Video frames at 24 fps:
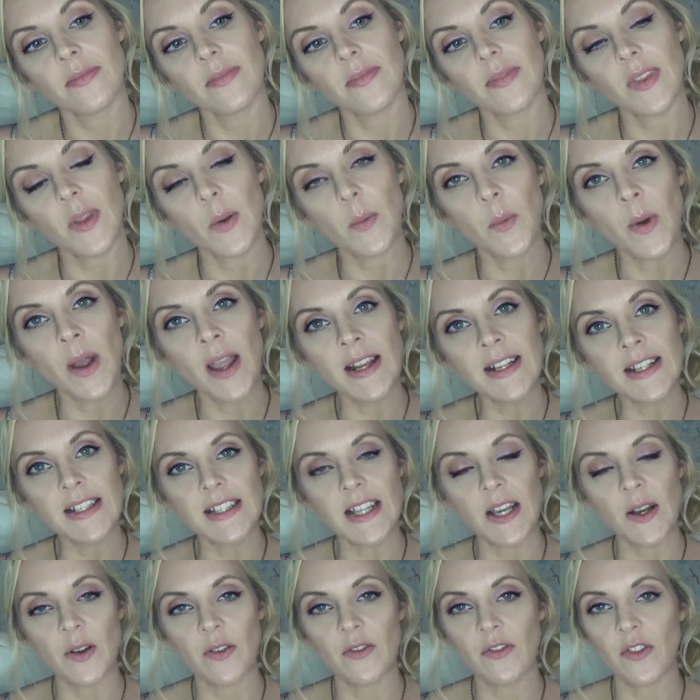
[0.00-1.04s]
The way to
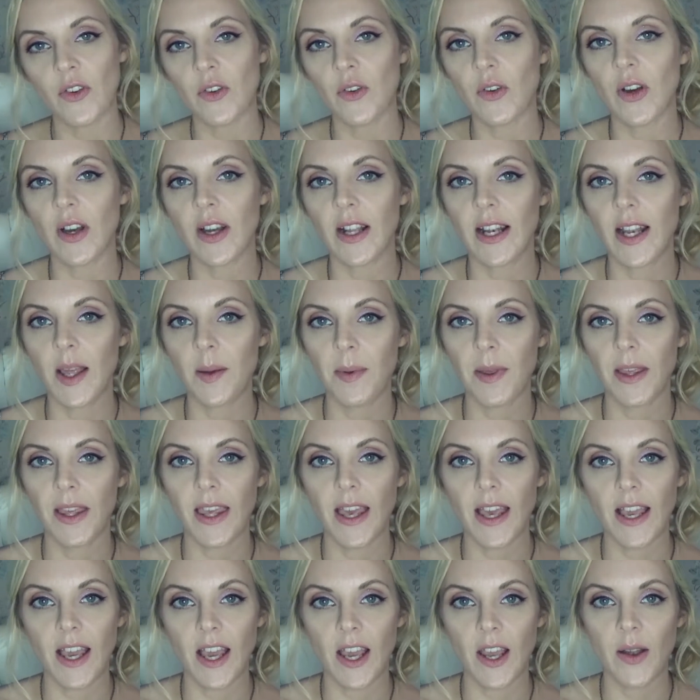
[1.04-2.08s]
tell if your leopard
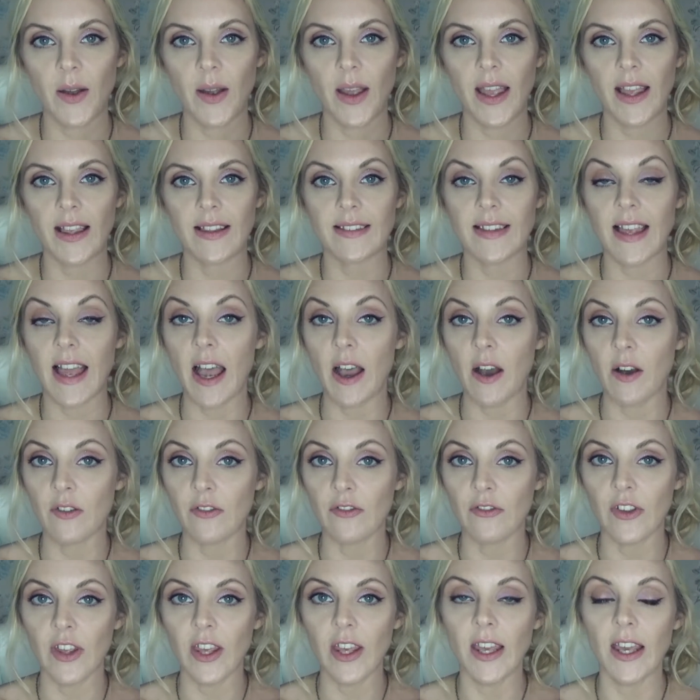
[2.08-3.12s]
gecko is
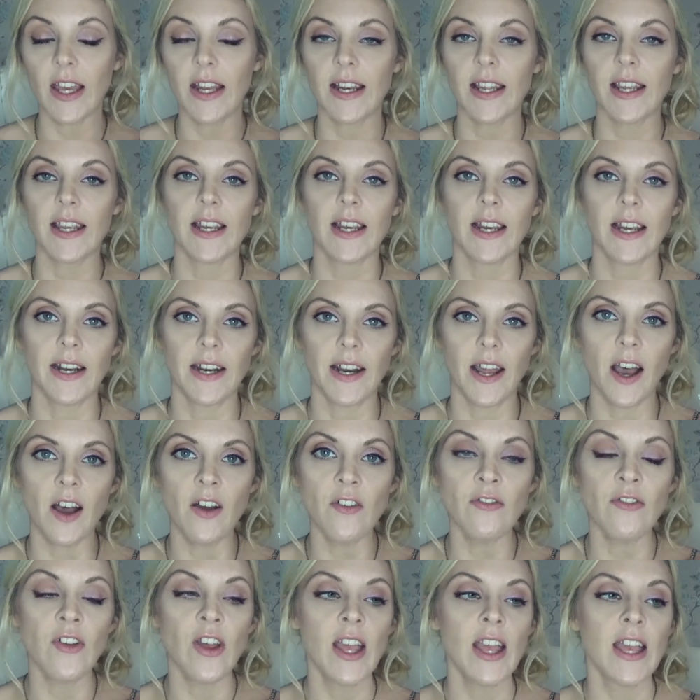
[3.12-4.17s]
healthy and eating
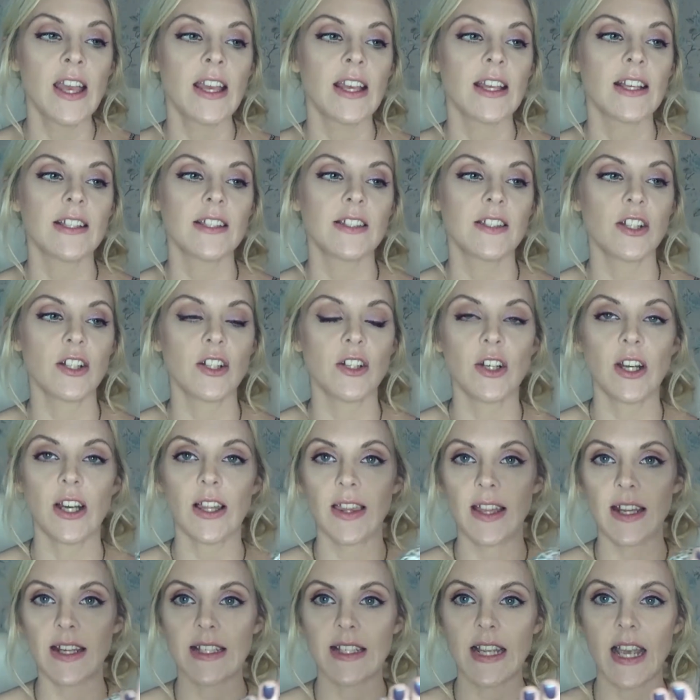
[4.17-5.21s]
enough is to look at
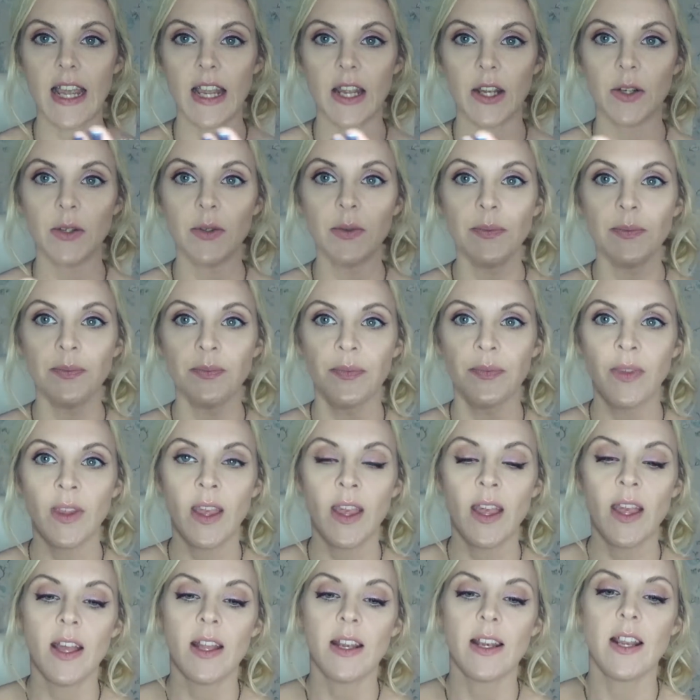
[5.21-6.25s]
their tail.
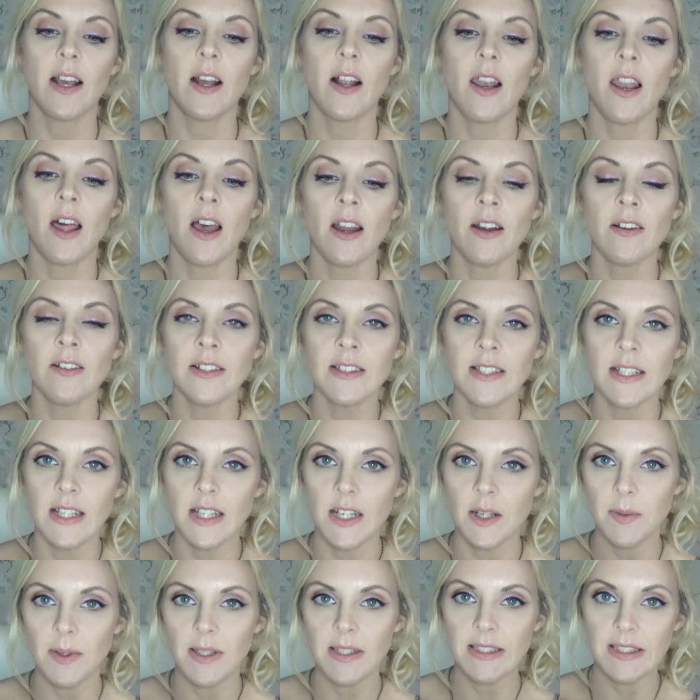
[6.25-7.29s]
Now Lyra is a
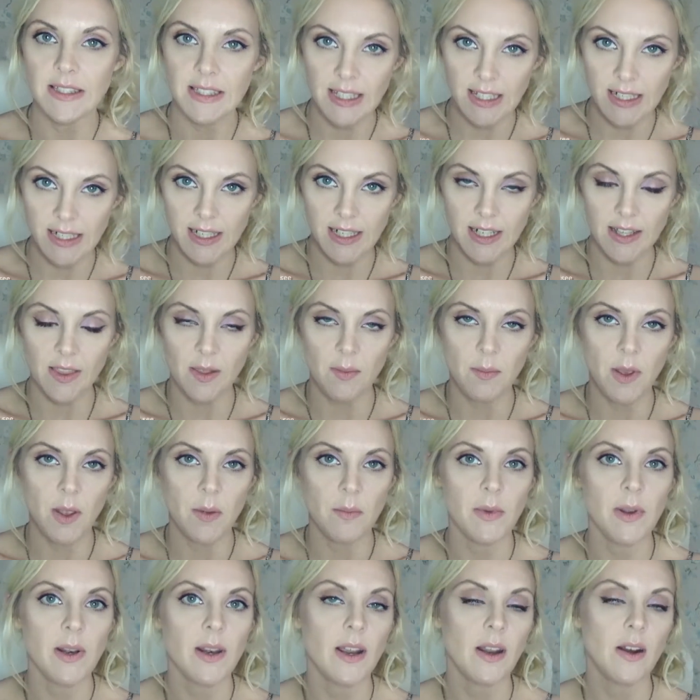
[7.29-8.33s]
little bit skinny at the
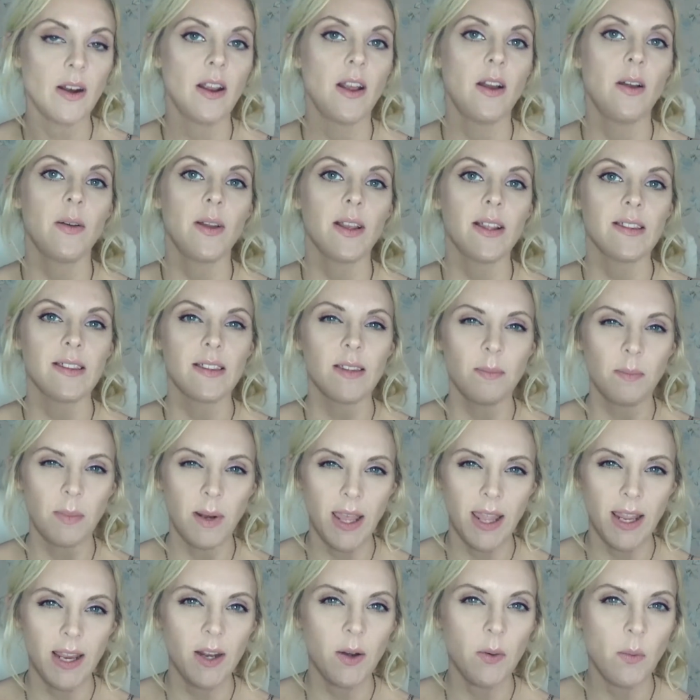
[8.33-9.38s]
moment, and I'll
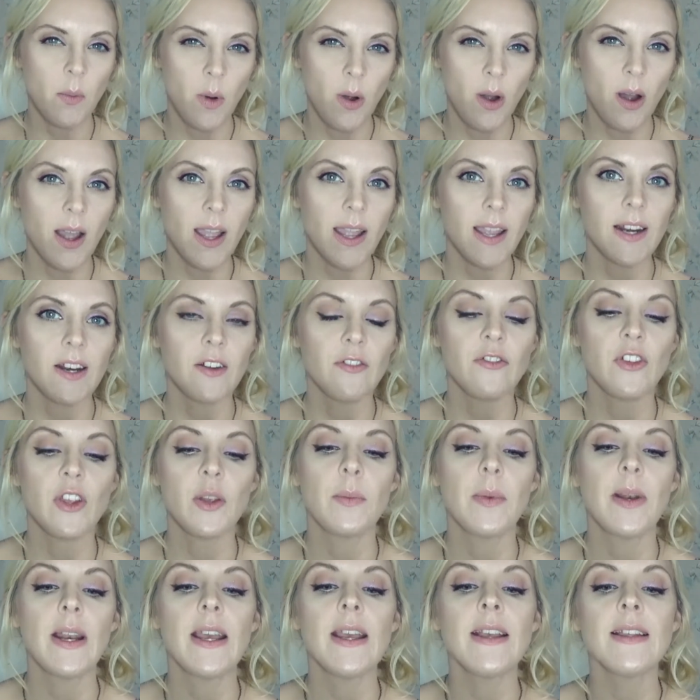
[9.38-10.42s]
explain why in a few
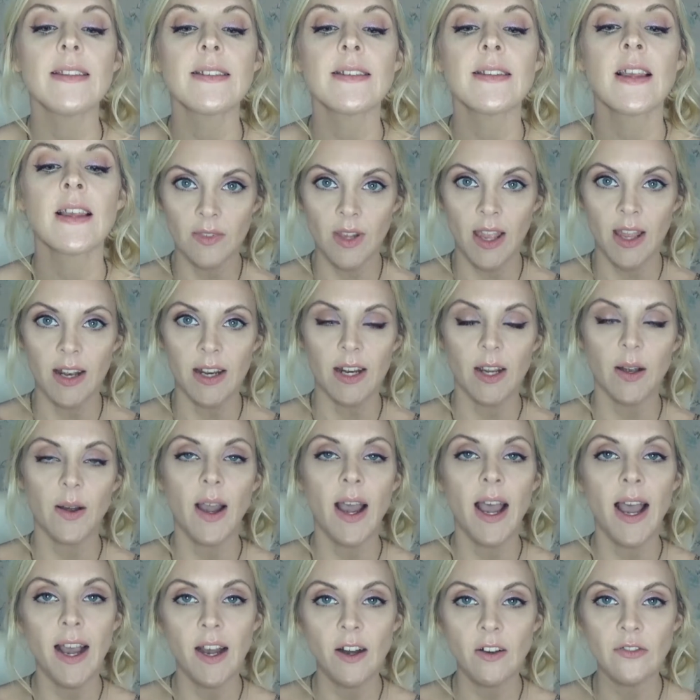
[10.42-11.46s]
minutes. Now a
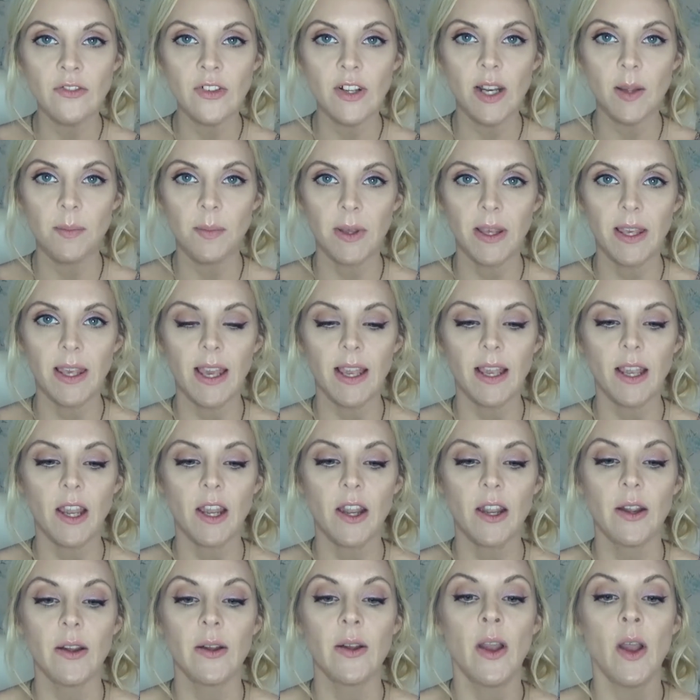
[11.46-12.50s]
healthy leopard
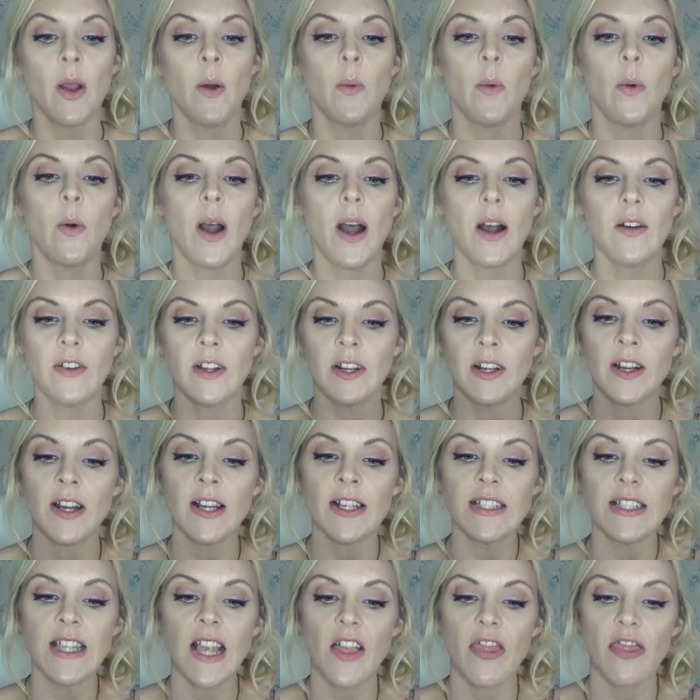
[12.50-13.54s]
gecko will have a
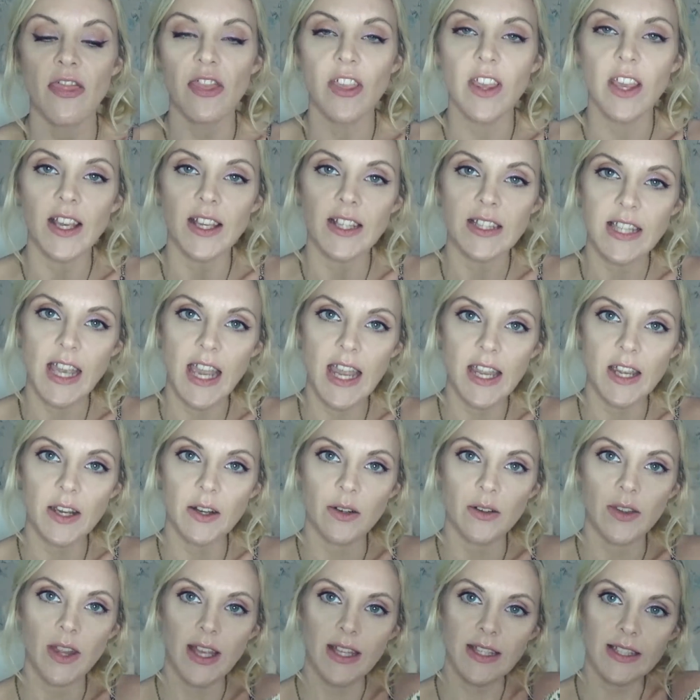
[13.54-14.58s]
nice thick tail
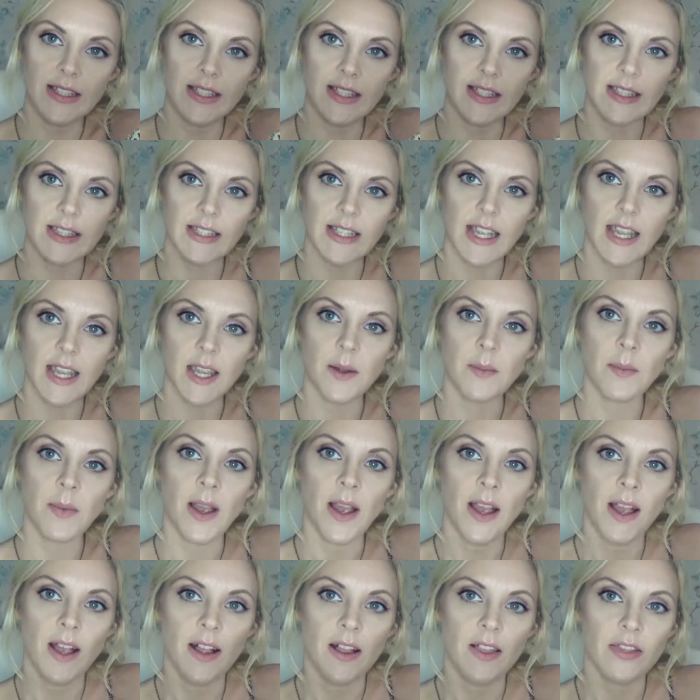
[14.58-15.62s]
that is the same
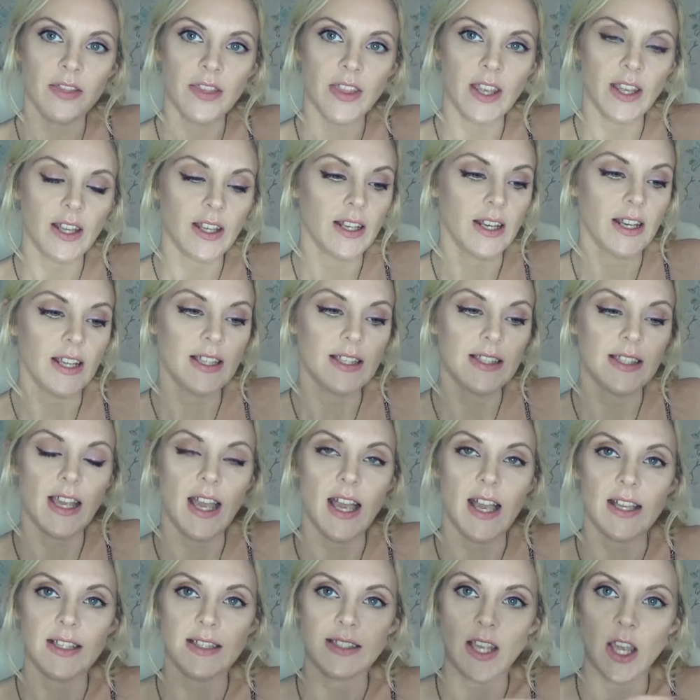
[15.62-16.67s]
thickness
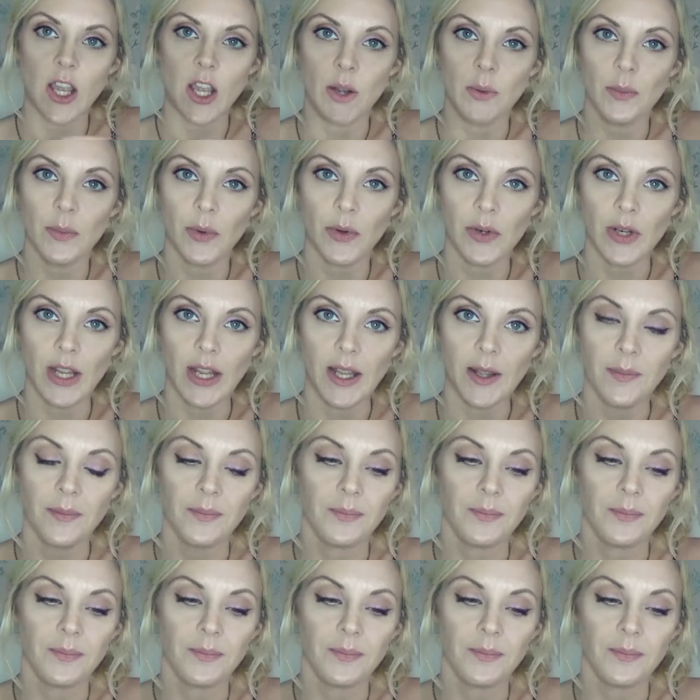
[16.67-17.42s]
as her body.